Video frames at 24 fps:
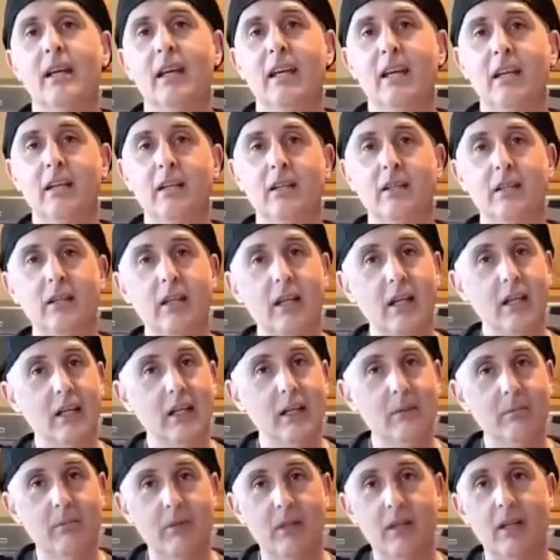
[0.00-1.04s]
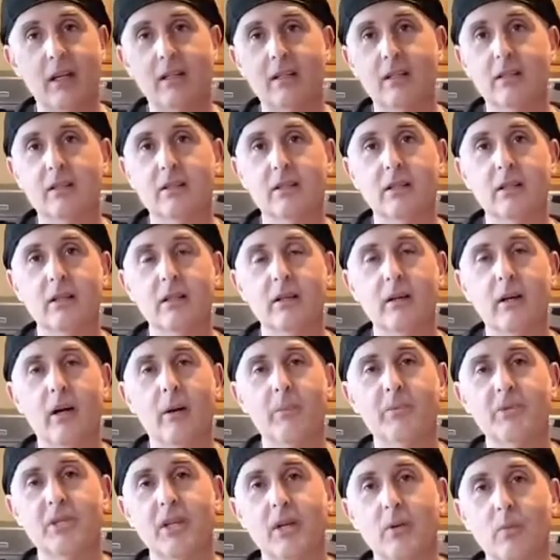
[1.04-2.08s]
and getting him connected to
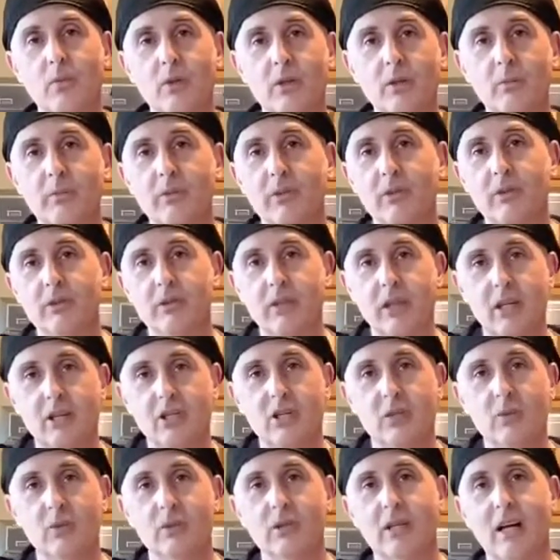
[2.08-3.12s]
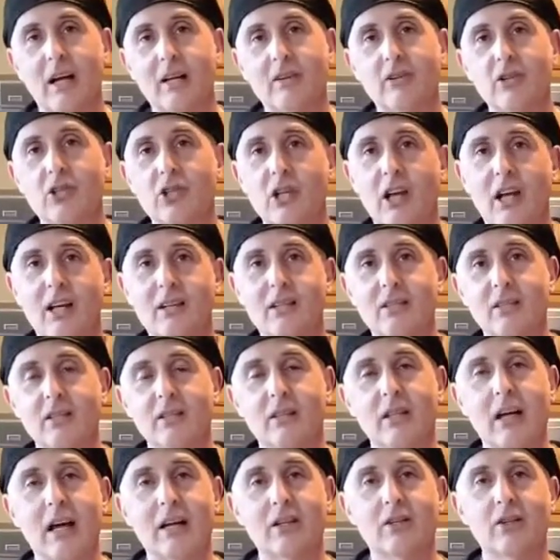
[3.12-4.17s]
upstate rehabilitation with Dr. Johnson
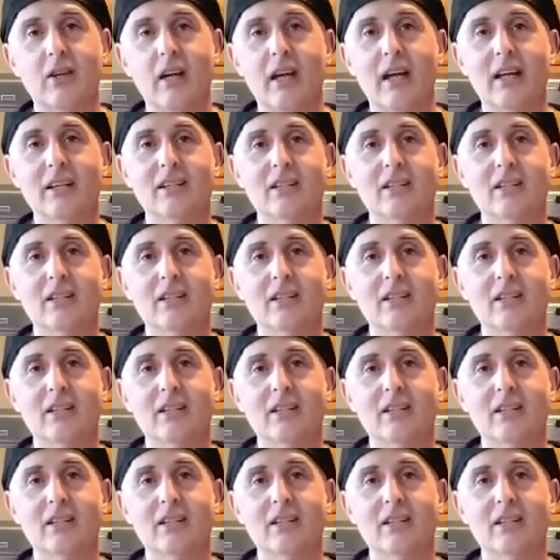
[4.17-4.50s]
and Dr.